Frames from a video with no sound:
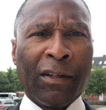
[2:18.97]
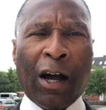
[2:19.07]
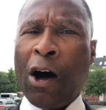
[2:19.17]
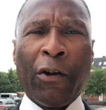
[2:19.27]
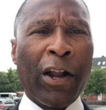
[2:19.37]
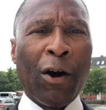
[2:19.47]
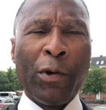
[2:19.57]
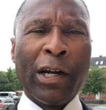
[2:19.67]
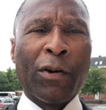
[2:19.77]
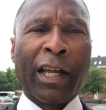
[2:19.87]
Oh no,
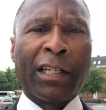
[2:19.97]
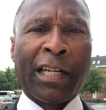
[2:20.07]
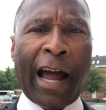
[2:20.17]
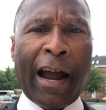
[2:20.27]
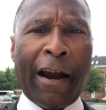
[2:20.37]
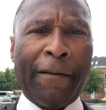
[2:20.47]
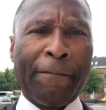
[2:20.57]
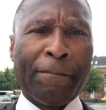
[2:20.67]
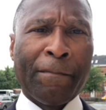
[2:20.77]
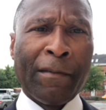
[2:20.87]
we don't get tired
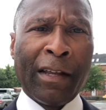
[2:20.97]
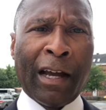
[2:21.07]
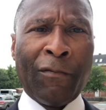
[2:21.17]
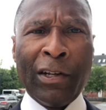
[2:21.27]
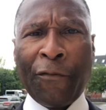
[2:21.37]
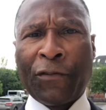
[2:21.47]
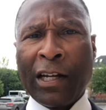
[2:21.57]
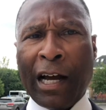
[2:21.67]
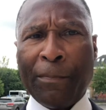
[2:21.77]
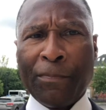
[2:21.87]
of
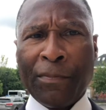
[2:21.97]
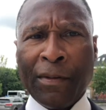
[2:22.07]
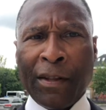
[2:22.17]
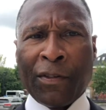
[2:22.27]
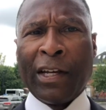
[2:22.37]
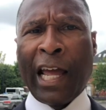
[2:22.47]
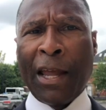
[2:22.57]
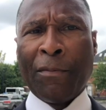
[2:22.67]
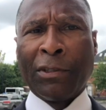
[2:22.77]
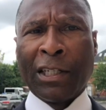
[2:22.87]
lifting up the
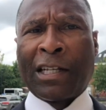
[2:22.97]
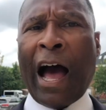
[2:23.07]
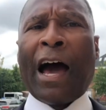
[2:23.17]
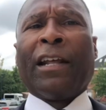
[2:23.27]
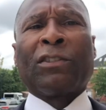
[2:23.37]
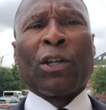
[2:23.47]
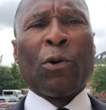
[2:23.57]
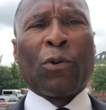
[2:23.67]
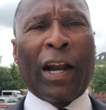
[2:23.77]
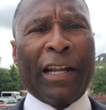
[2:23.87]
name of Jesus. God is so
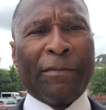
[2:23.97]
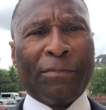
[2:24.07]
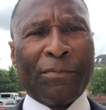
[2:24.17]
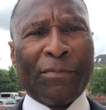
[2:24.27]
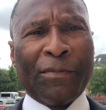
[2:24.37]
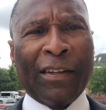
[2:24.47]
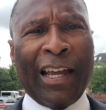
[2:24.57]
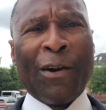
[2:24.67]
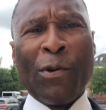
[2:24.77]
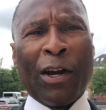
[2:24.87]
great,
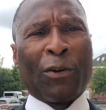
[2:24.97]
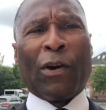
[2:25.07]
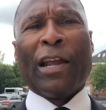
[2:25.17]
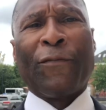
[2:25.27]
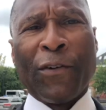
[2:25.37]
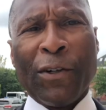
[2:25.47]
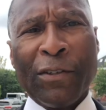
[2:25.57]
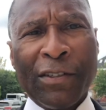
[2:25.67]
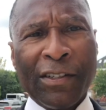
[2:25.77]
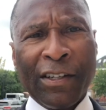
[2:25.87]
and we are grateful
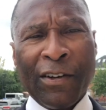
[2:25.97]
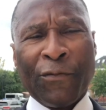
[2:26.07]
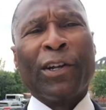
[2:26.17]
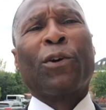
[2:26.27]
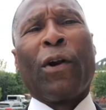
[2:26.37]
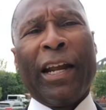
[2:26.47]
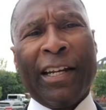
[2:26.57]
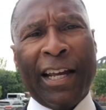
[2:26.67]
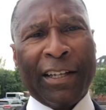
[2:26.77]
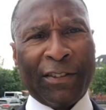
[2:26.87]
for the
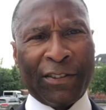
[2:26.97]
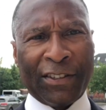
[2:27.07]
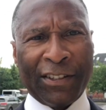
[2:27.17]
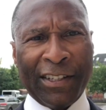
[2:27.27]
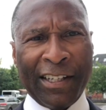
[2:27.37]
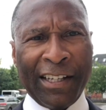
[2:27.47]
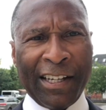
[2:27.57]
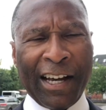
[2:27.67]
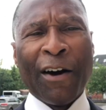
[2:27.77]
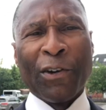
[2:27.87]
greatness
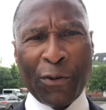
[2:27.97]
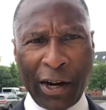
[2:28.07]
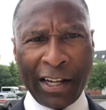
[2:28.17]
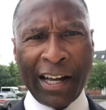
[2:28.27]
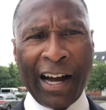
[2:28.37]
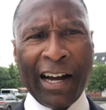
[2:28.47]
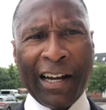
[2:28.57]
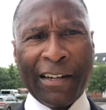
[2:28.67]
of a great God.